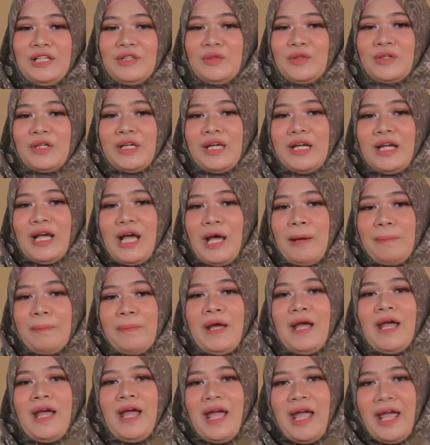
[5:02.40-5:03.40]
looking
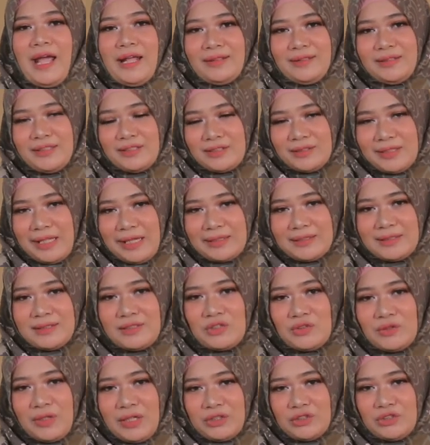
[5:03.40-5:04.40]
up at the
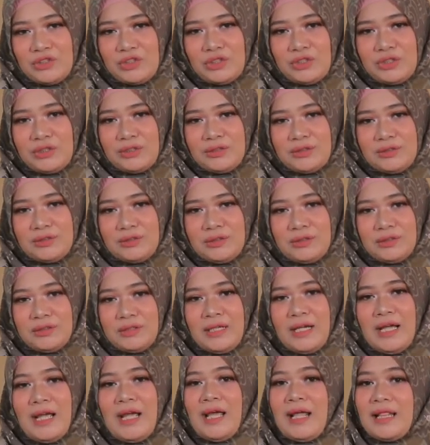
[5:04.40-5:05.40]
text structure.
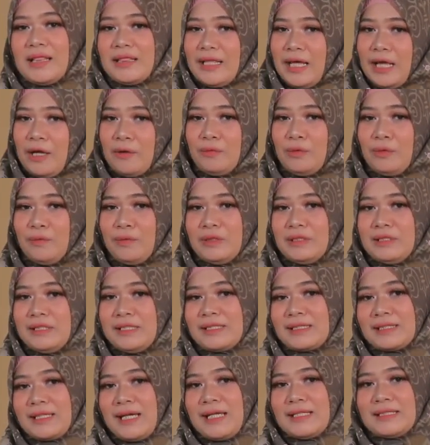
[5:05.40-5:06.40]
that we will
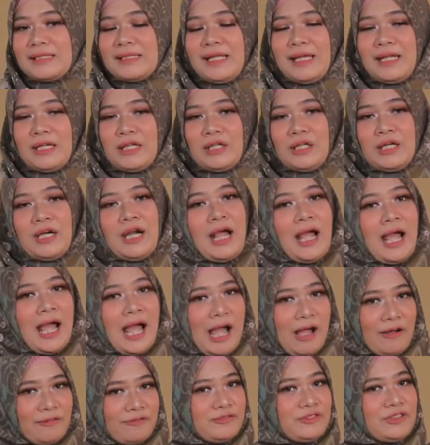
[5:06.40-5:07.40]
discuss later
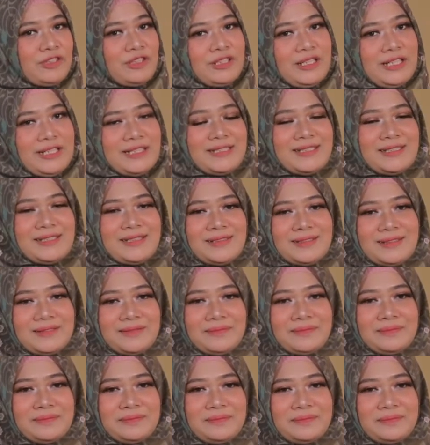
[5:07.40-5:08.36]
after this.